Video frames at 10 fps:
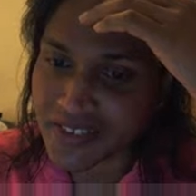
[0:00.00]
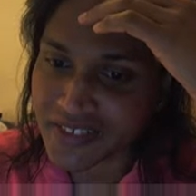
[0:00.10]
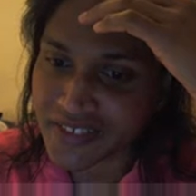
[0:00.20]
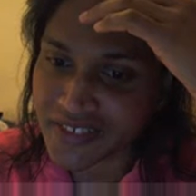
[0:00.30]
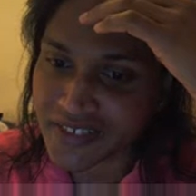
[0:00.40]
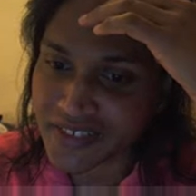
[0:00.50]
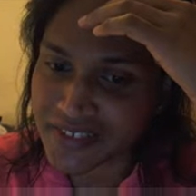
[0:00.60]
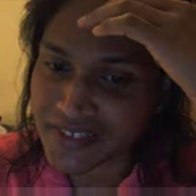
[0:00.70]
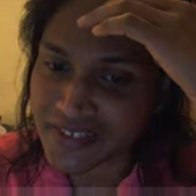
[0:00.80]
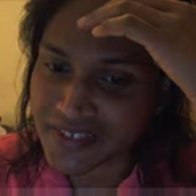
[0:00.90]

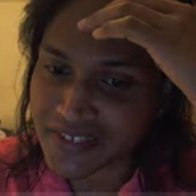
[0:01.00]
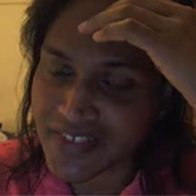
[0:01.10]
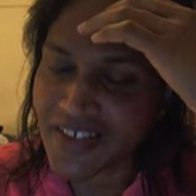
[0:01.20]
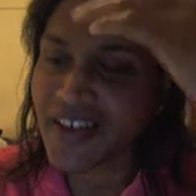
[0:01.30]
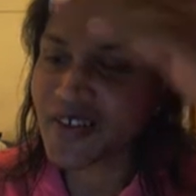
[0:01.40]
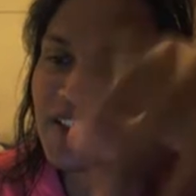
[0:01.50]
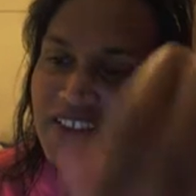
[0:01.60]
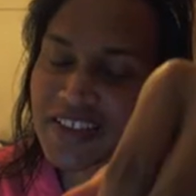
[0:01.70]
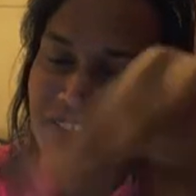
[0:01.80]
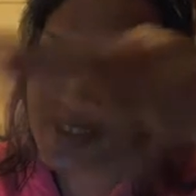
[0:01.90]
I would
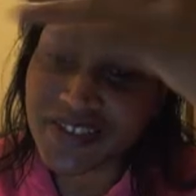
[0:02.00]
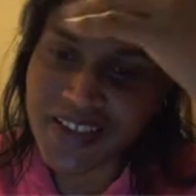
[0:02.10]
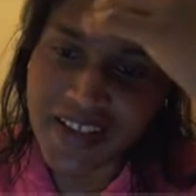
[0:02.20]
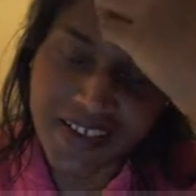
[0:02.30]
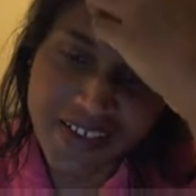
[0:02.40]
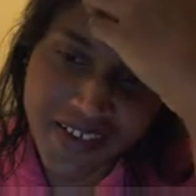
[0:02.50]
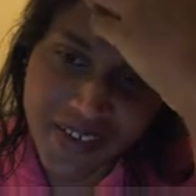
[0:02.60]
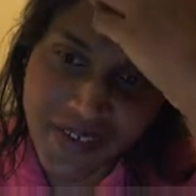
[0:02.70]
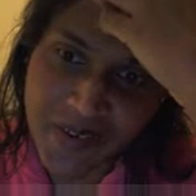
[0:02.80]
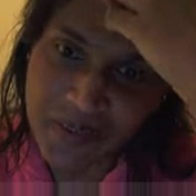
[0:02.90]
actually do that, like
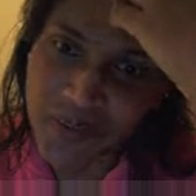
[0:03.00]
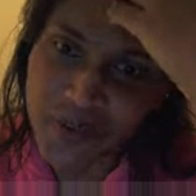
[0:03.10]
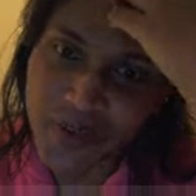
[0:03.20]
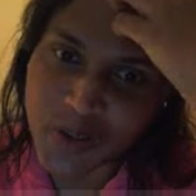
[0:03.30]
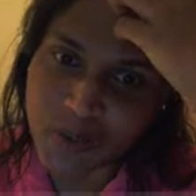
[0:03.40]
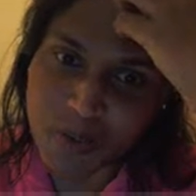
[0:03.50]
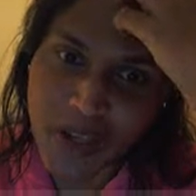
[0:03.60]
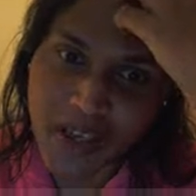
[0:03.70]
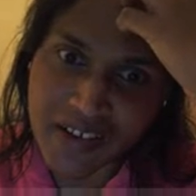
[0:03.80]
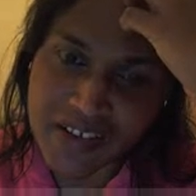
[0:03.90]
do a
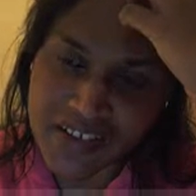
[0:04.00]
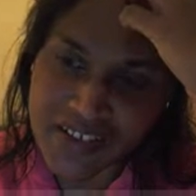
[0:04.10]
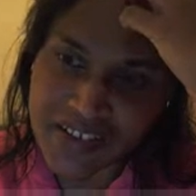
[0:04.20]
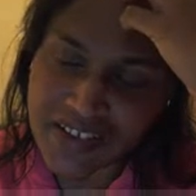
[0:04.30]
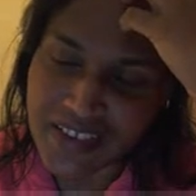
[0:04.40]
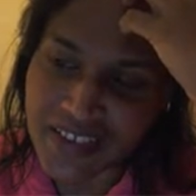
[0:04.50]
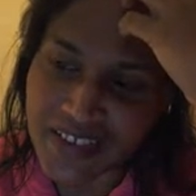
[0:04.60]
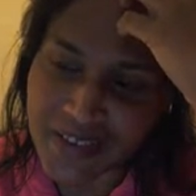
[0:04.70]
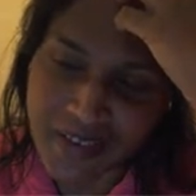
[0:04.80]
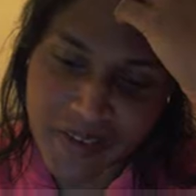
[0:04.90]
comparison, like
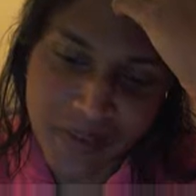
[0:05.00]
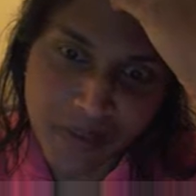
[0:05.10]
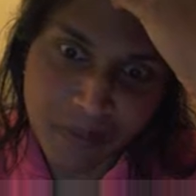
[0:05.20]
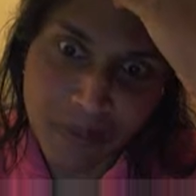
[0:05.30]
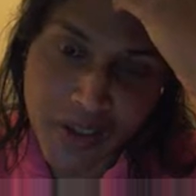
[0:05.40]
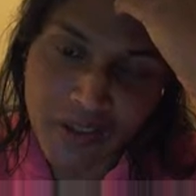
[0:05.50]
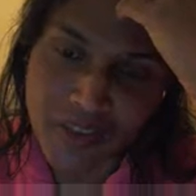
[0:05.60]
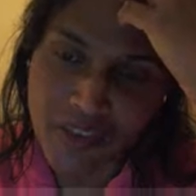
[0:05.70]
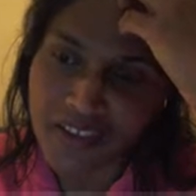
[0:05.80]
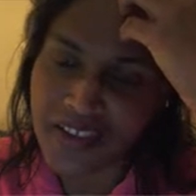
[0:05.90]
a
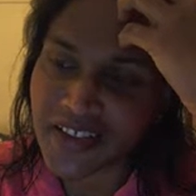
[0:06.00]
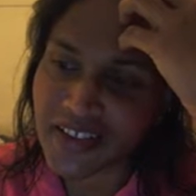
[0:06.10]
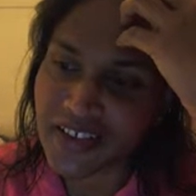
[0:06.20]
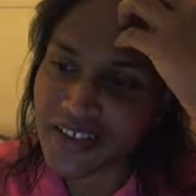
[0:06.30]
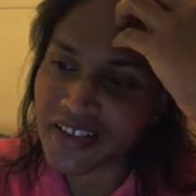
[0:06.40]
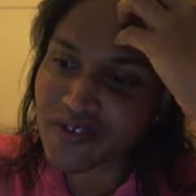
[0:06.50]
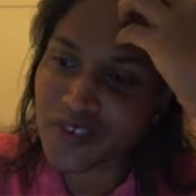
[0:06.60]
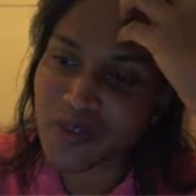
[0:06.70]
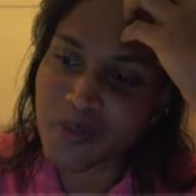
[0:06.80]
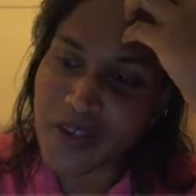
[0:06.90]
monthly kind of
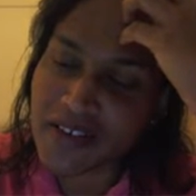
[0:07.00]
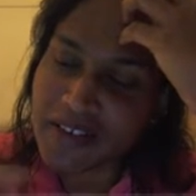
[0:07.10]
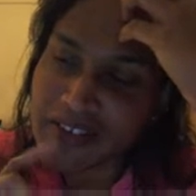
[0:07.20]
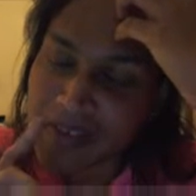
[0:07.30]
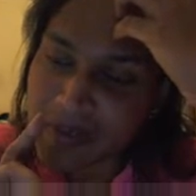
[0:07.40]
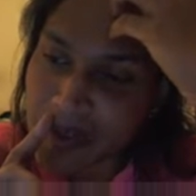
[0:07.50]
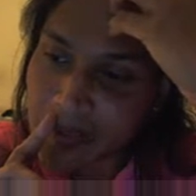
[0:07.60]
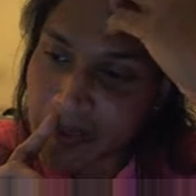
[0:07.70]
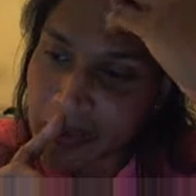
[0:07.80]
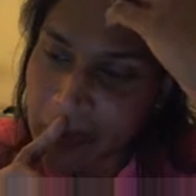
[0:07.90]
comparison
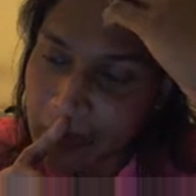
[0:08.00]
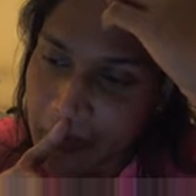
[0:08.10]
maybe.